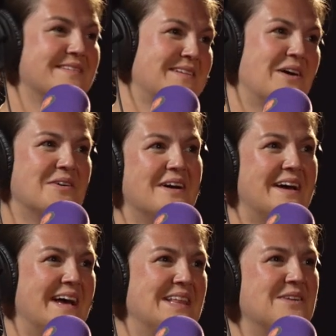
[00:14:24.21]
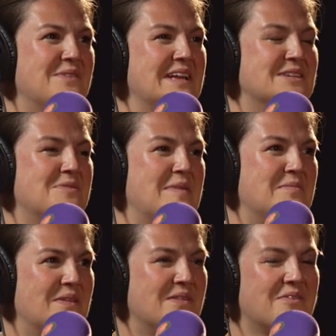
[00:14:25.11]
So I think we need to
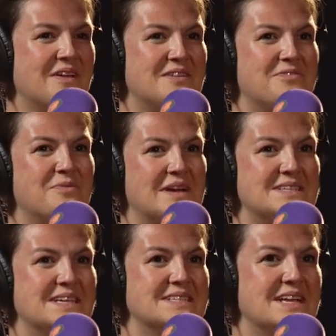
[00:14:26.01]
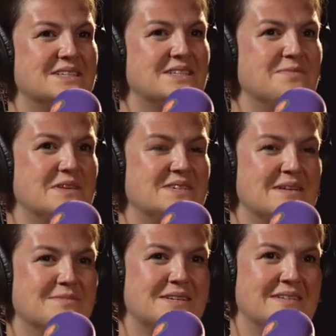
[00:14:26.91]
remember that there are different ways things enter the
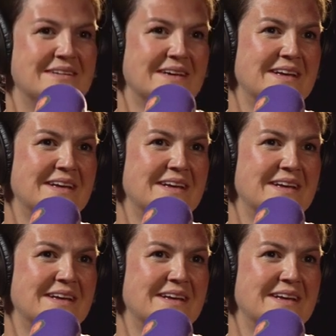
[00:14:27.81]
museums, and